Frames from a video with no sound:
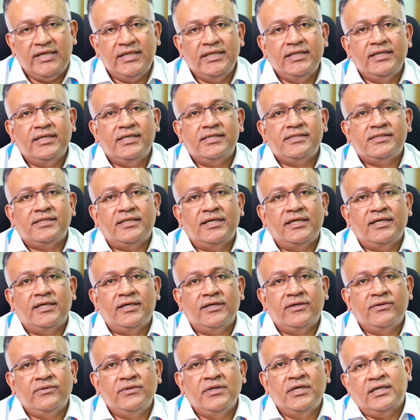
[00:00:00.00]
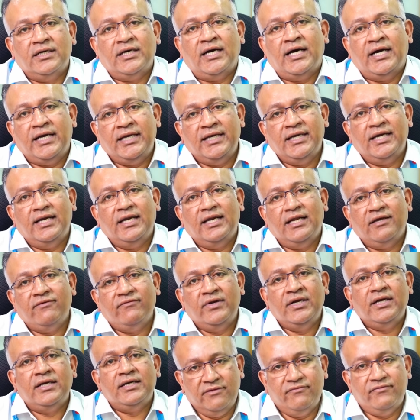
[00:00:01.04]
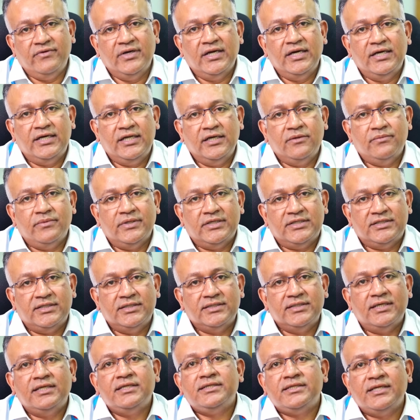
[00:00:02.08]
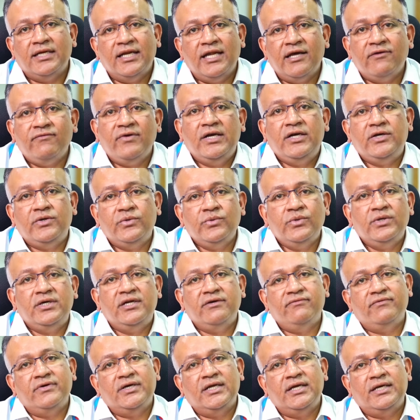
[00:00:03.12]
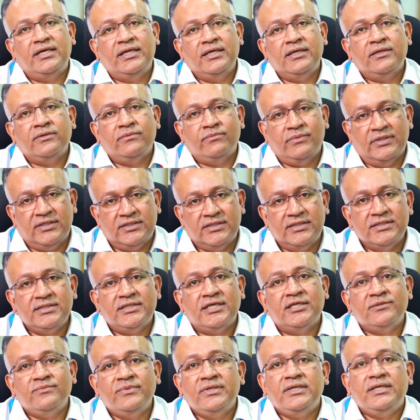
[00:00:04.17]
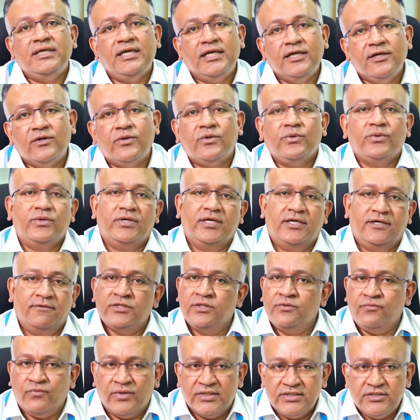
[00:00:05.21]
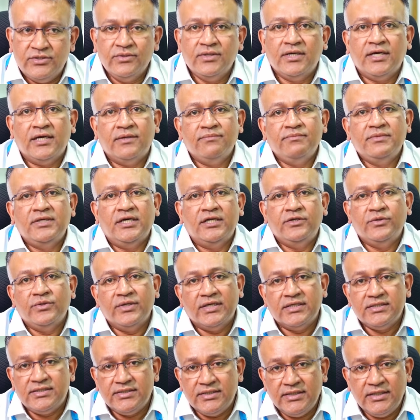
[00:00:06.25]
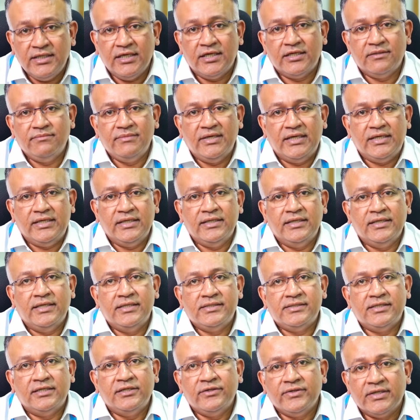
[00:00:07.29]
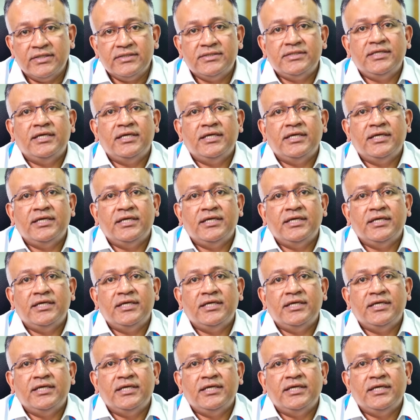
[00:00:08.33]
materials right now, the higher level difficulty questions, that is level 2 difficulty questions, has been included. So once you come here, you can see our materials and you can